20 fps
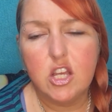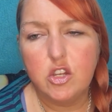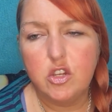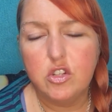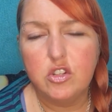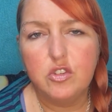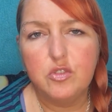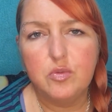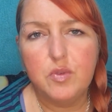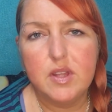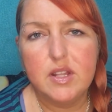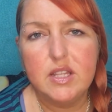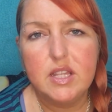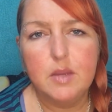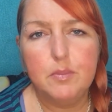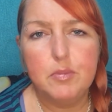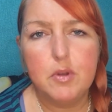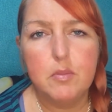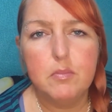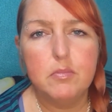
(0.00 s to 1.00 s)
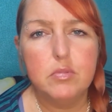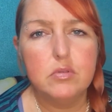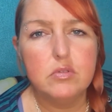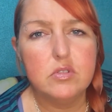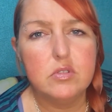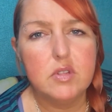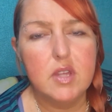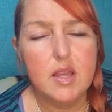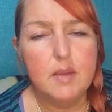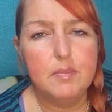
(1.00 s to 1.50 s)
I could have went to
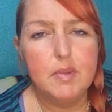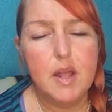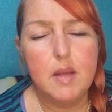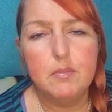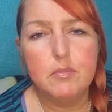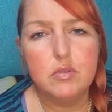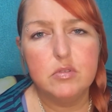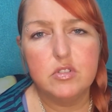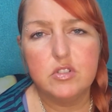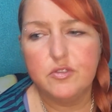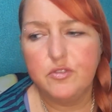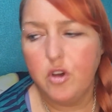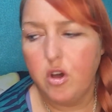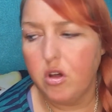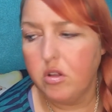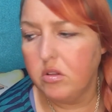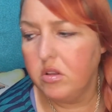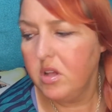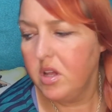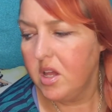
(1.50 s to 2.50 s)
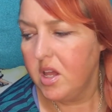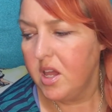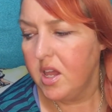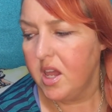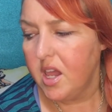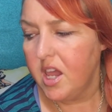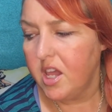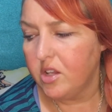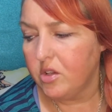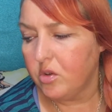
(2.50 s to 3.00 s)
Brambles of Hull
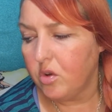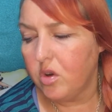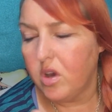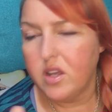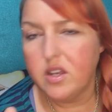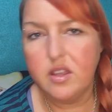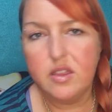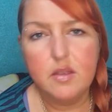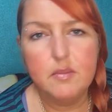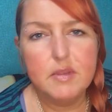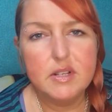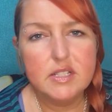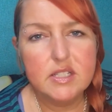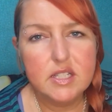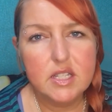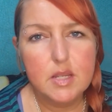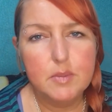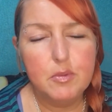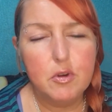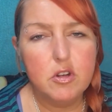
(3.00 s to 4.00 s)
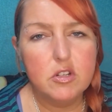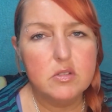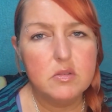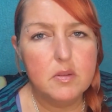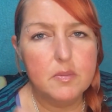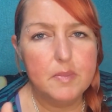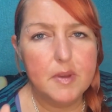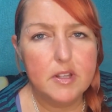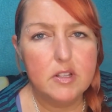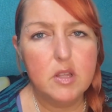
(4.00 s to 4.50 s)
and got another mystery box
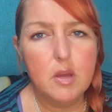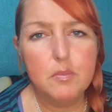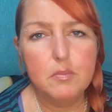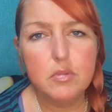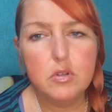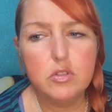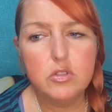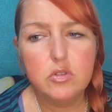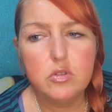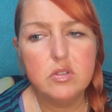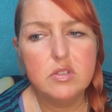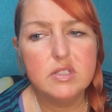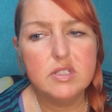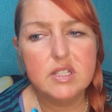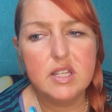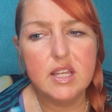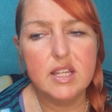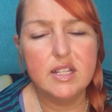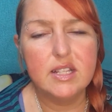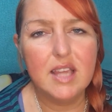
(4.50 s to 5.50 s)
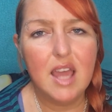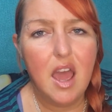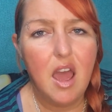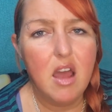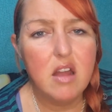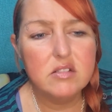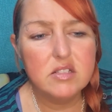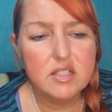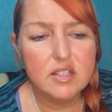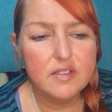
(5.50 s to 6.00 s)
with big Tumblestones and
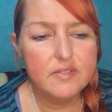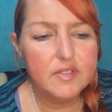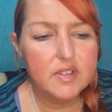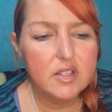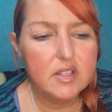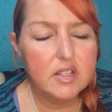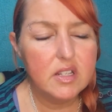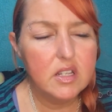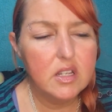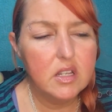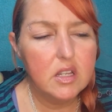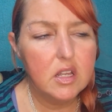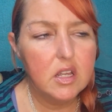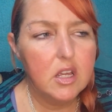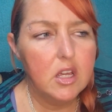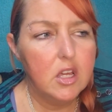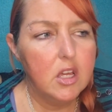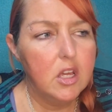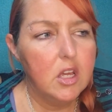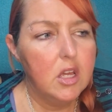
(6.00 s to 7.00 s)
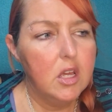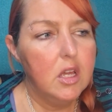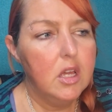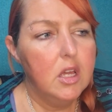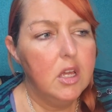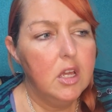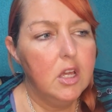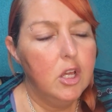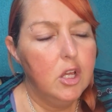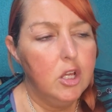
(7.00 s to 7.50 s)
cards and everything.
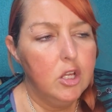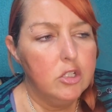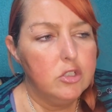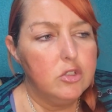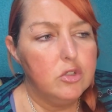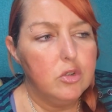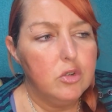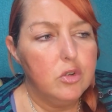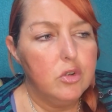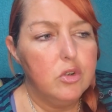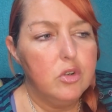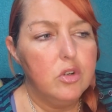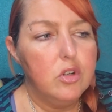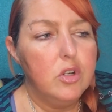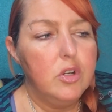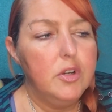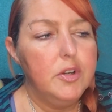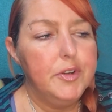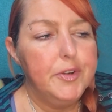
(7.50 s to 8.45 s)
So